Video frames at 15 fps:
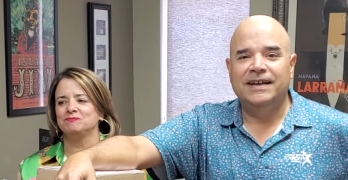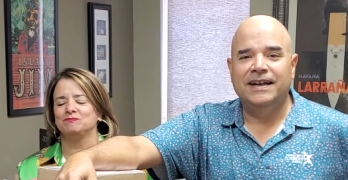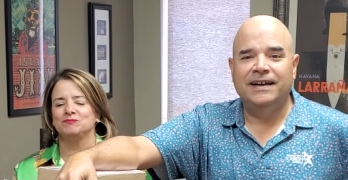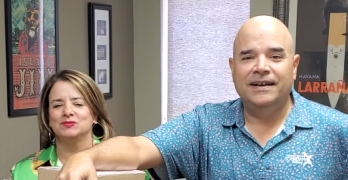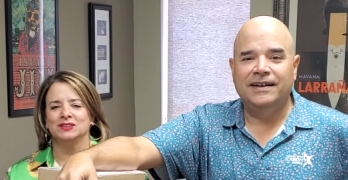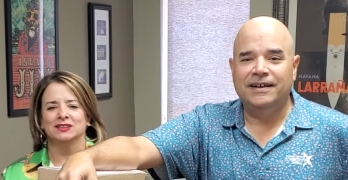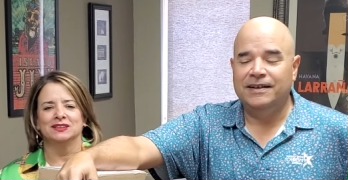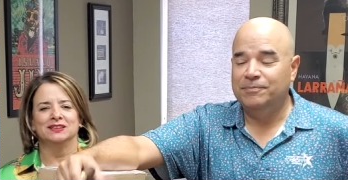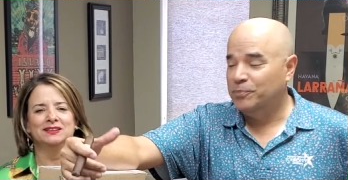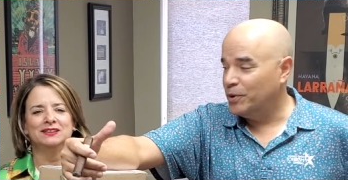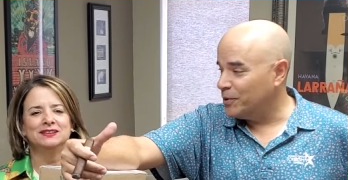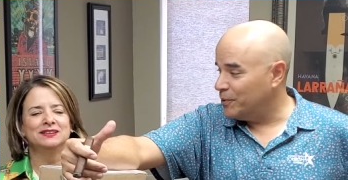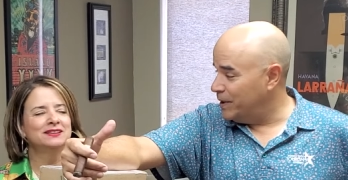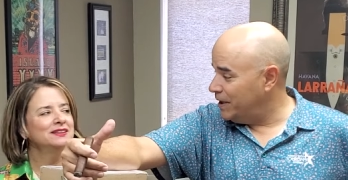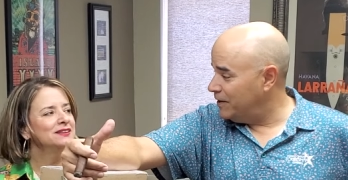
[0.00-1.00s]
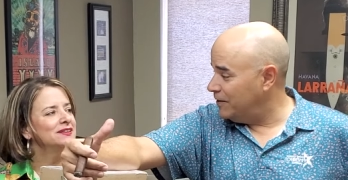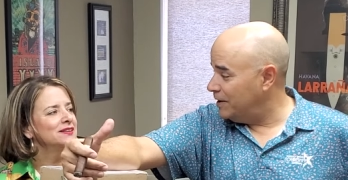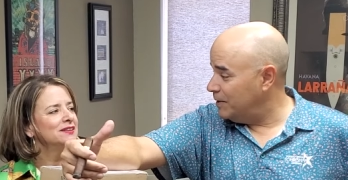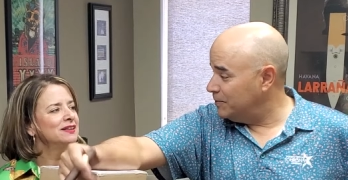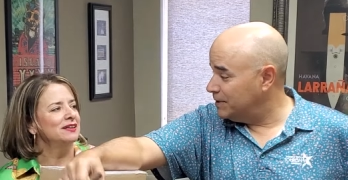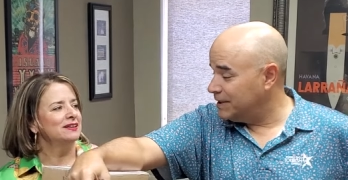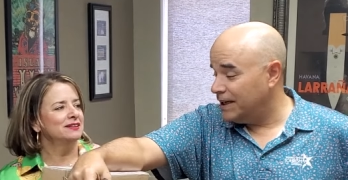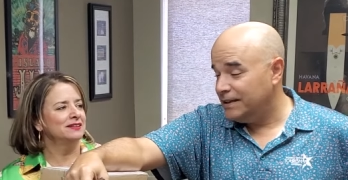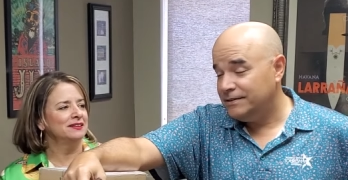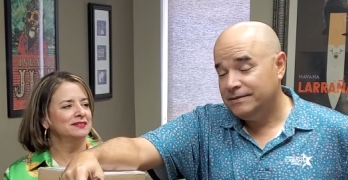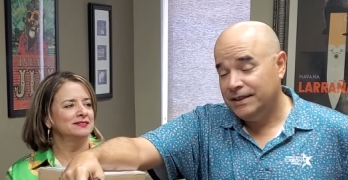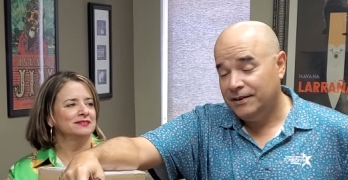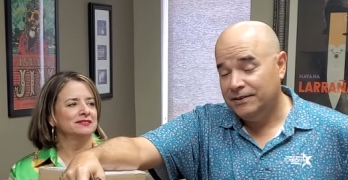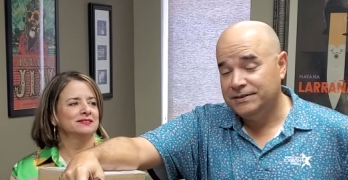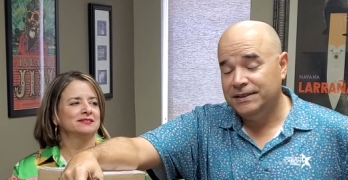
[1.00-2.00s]
Speaker 1: Yeah. Uh, Puerto Rico, I was at.
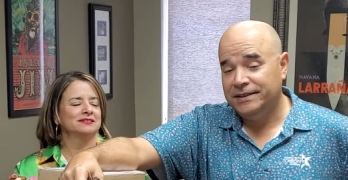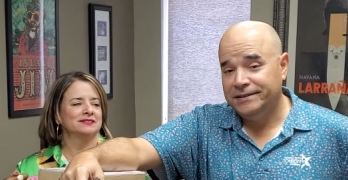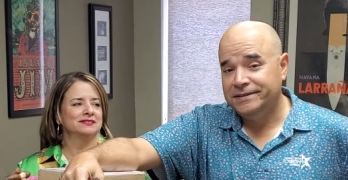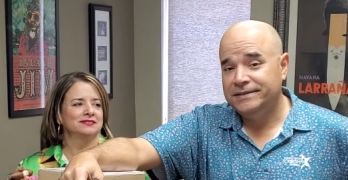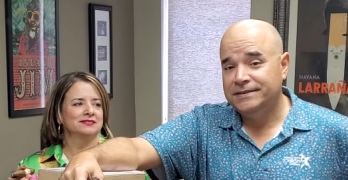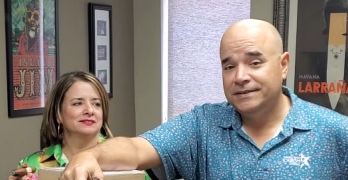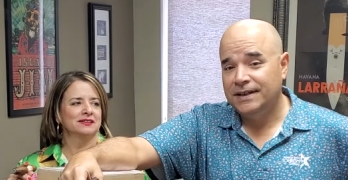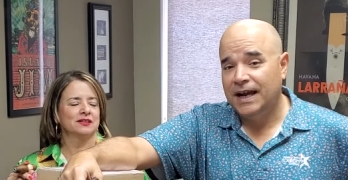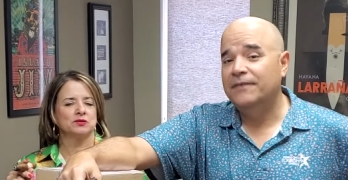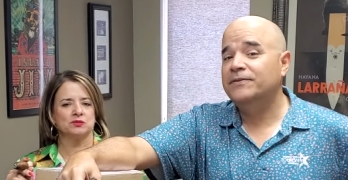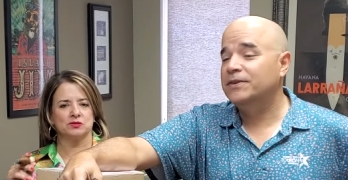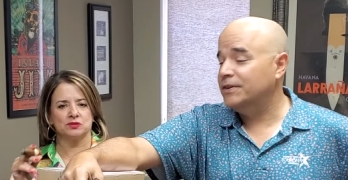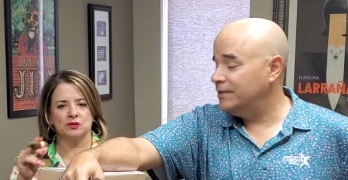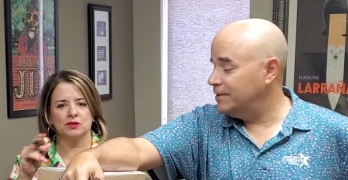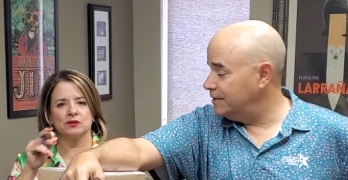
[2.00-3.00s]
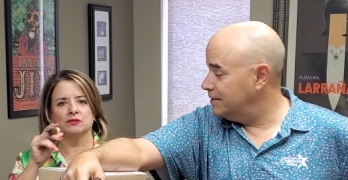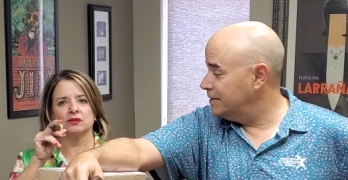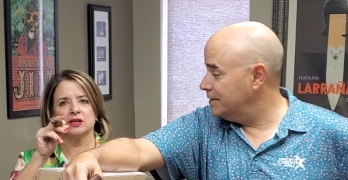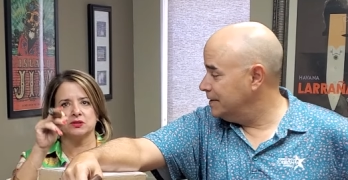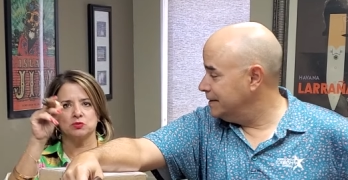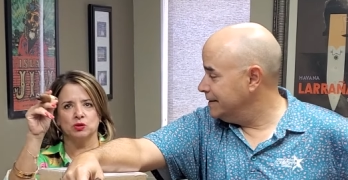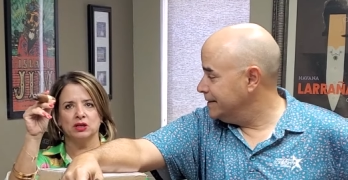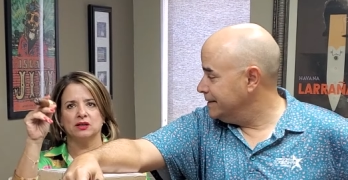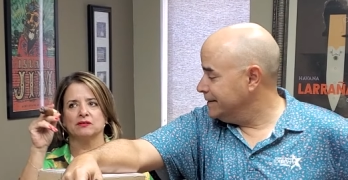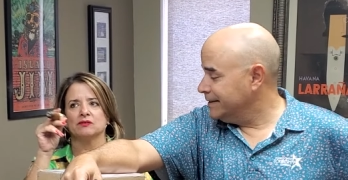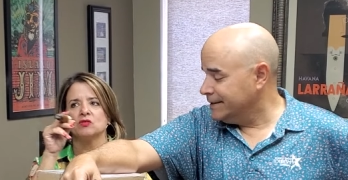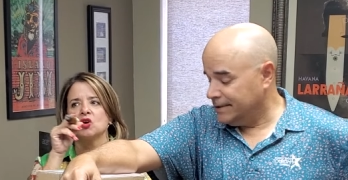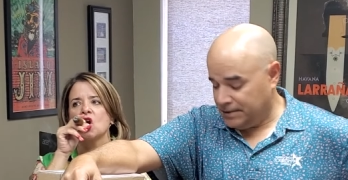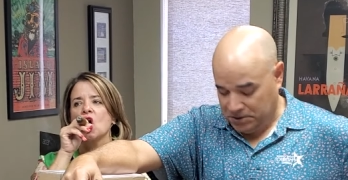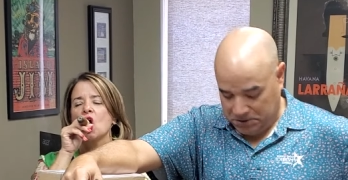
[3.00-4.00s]
That was nice. After last week,
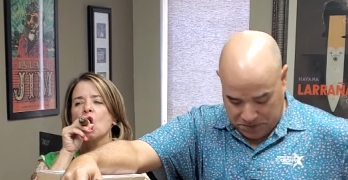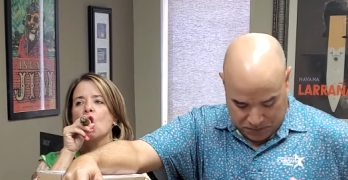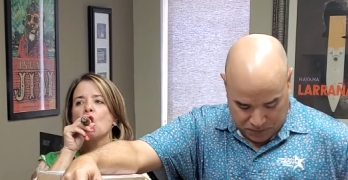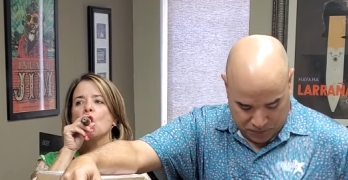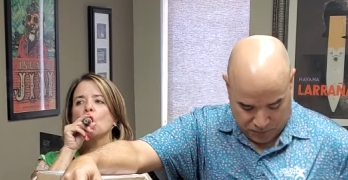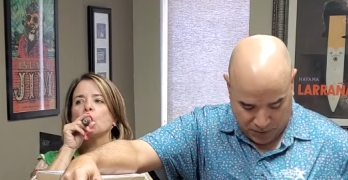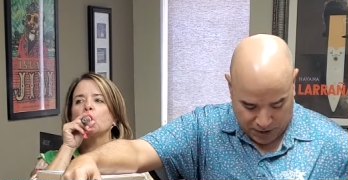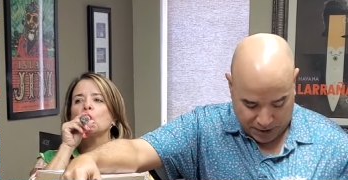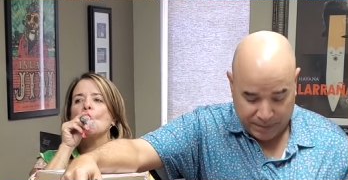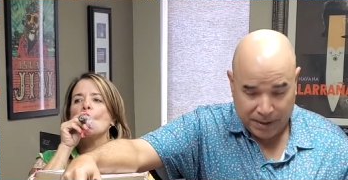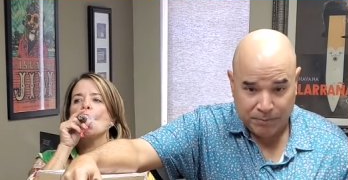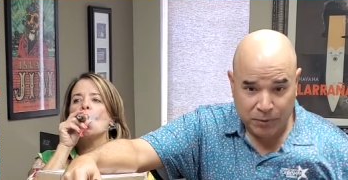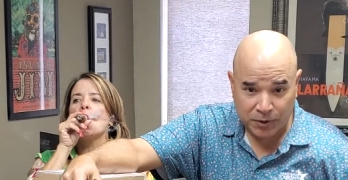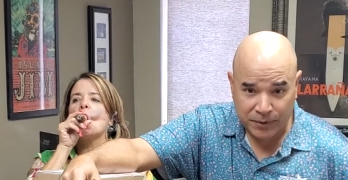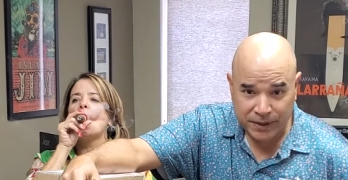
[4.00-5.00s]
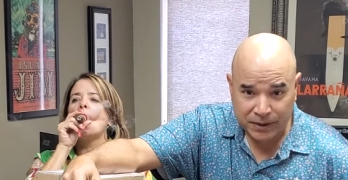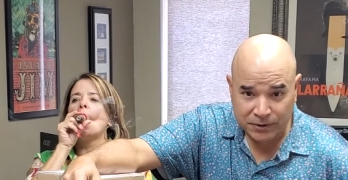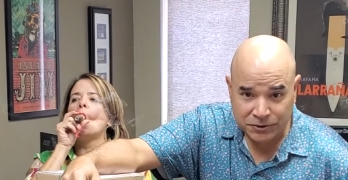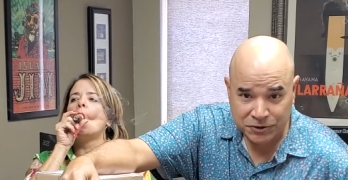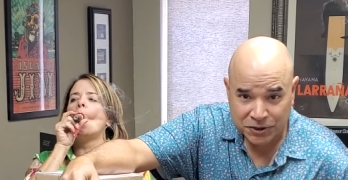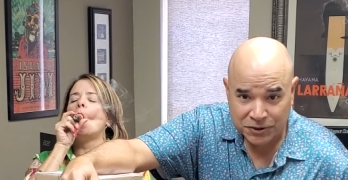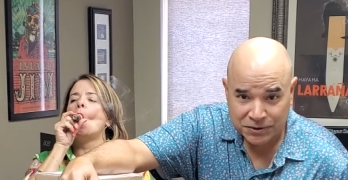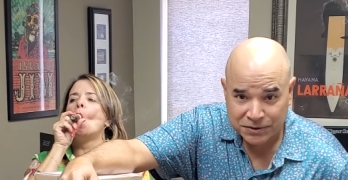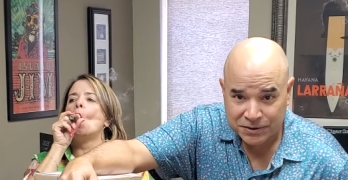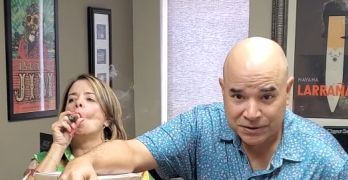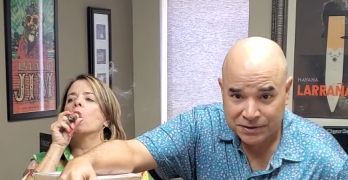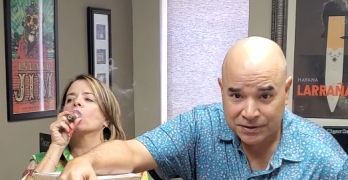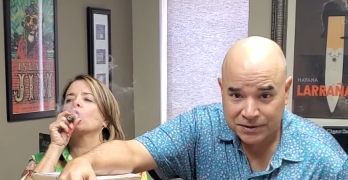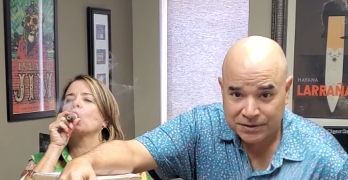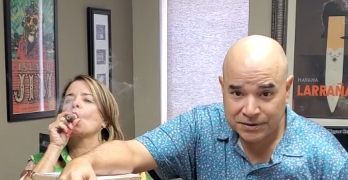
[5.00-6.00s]
rocking my Puerto Rico shirt
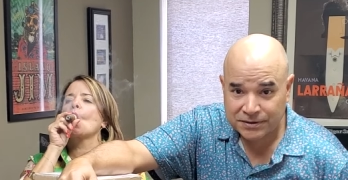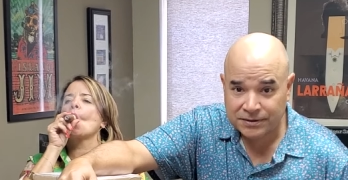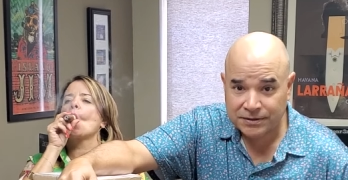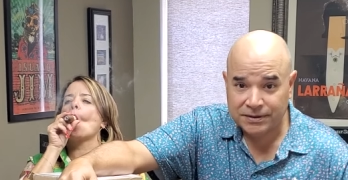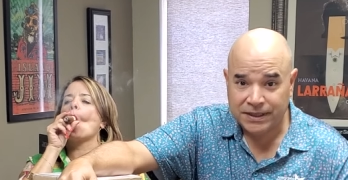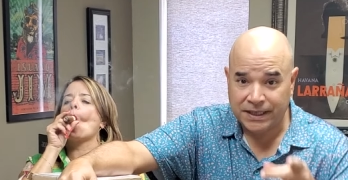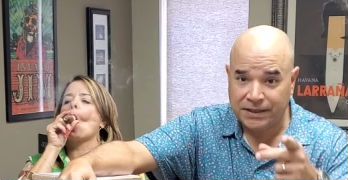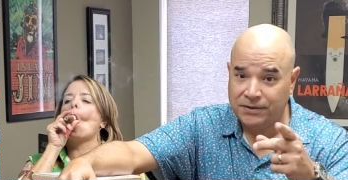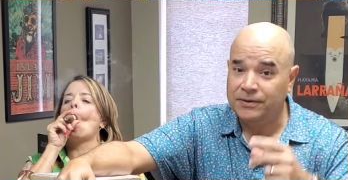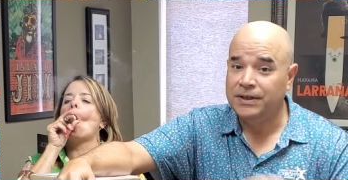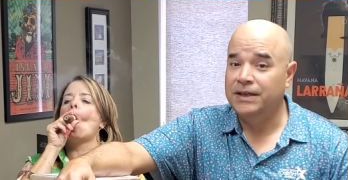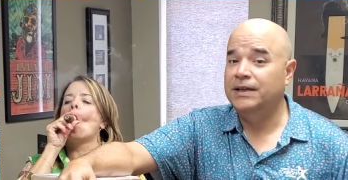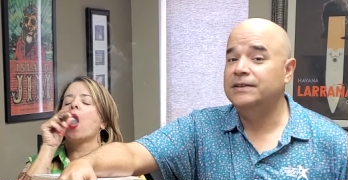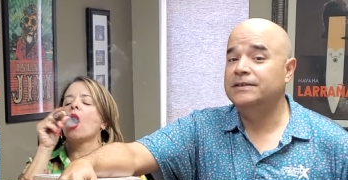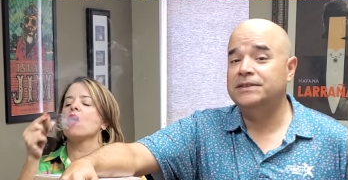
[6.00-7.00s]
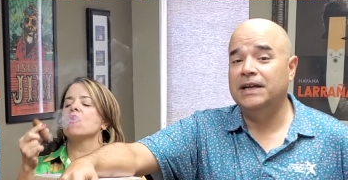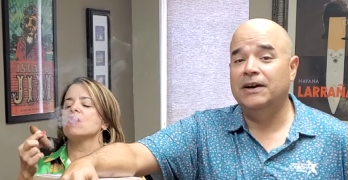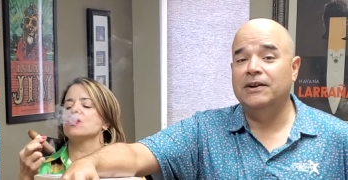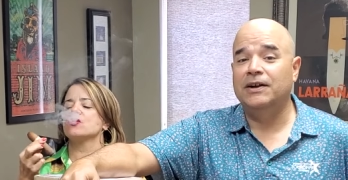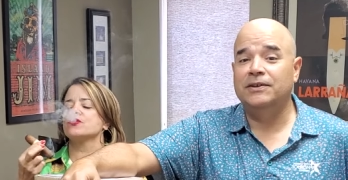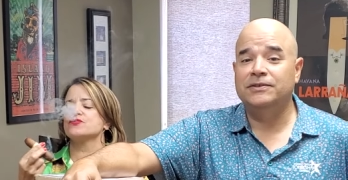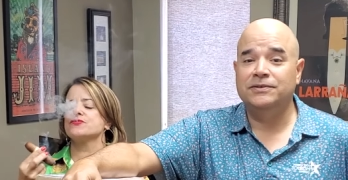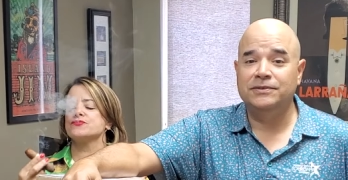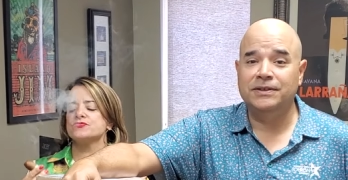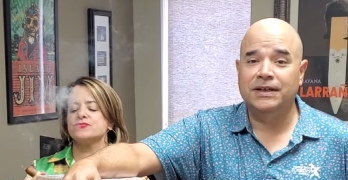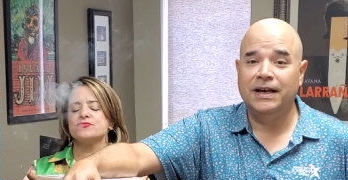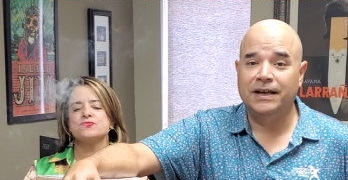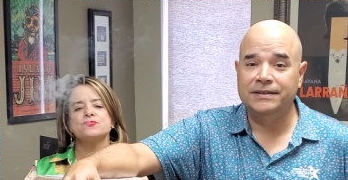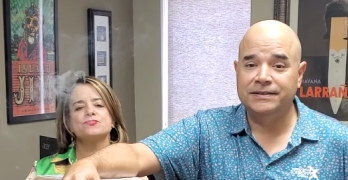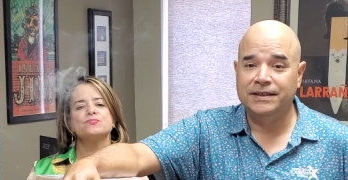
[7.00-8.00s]
thank you again. Shout out to the
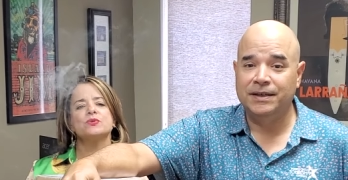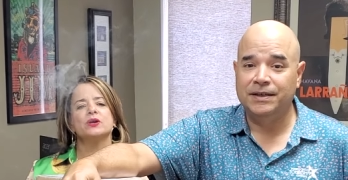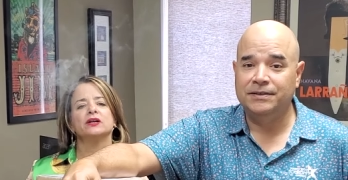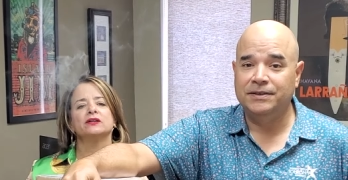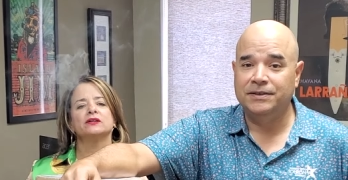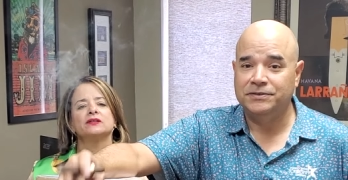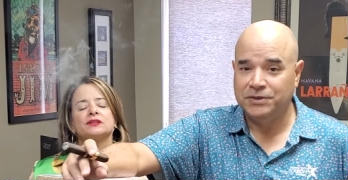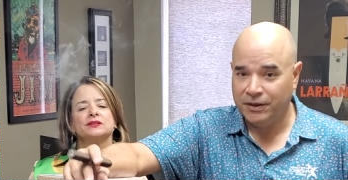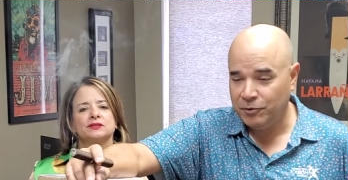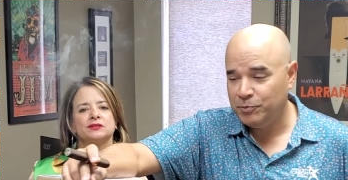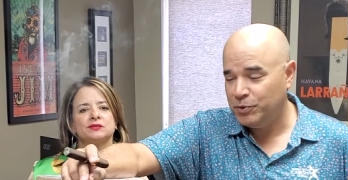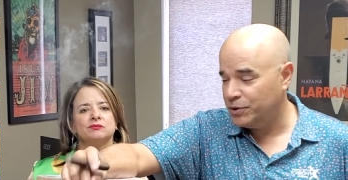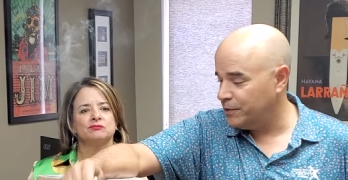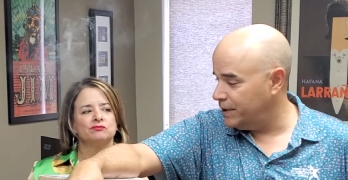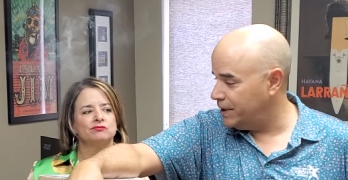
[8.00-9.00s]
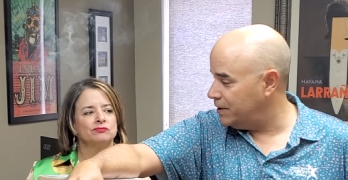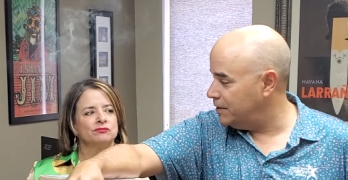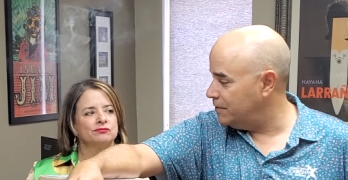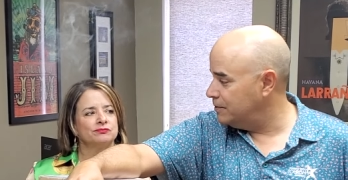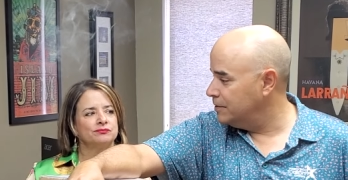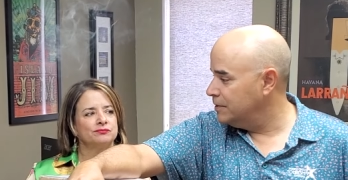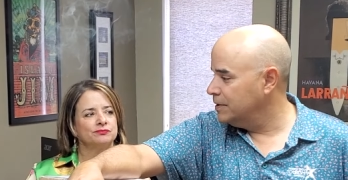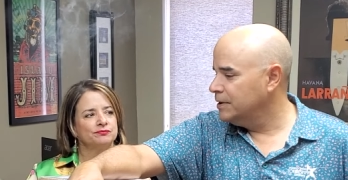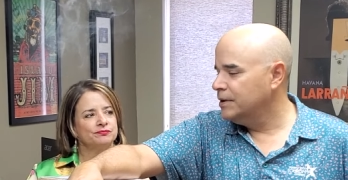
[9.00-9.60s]
guys that discovered Puerto Rico,